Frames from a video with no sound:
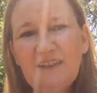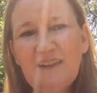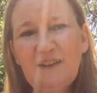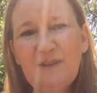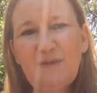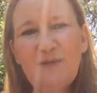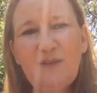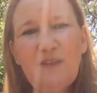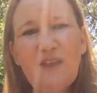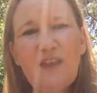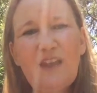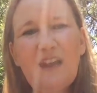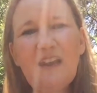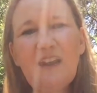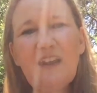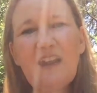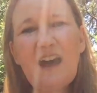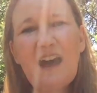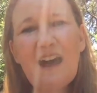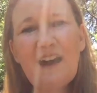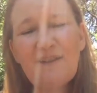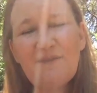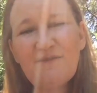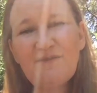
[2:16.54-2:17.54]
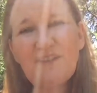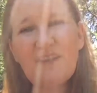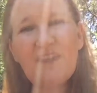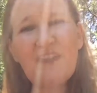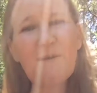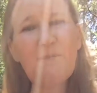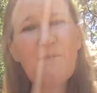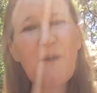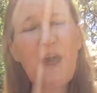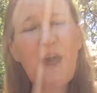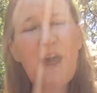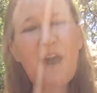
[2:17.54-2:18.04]
for their love and
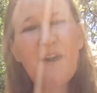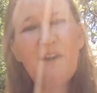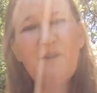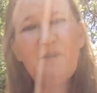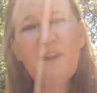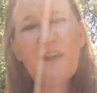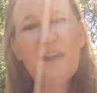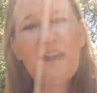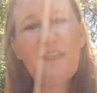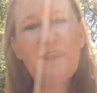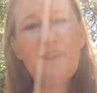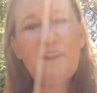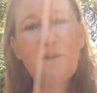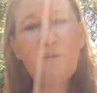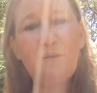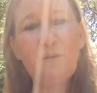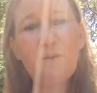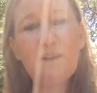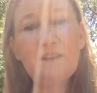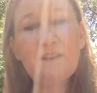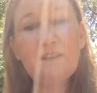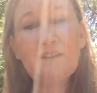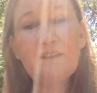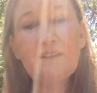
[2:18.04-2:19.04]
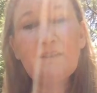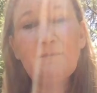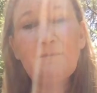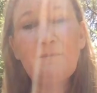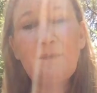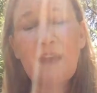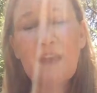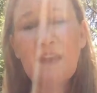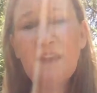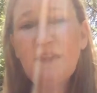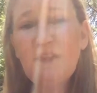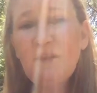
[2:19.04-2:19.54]
their power and their wisdom
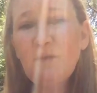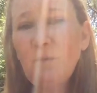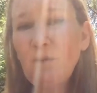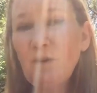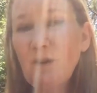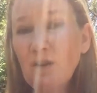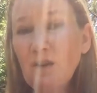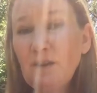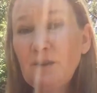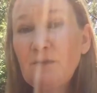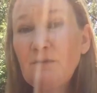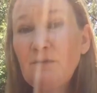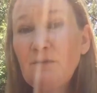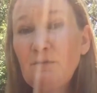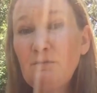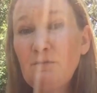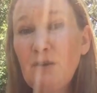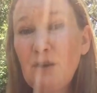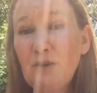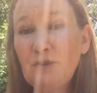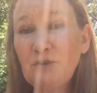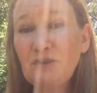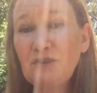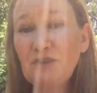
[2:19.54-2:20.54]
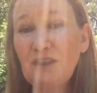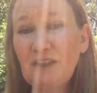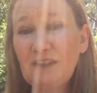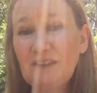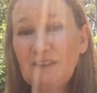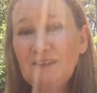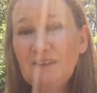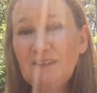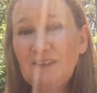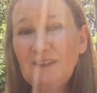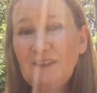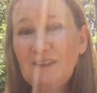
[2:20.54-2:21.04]
in the world of
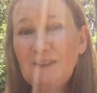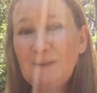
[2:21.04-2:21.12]
emotion.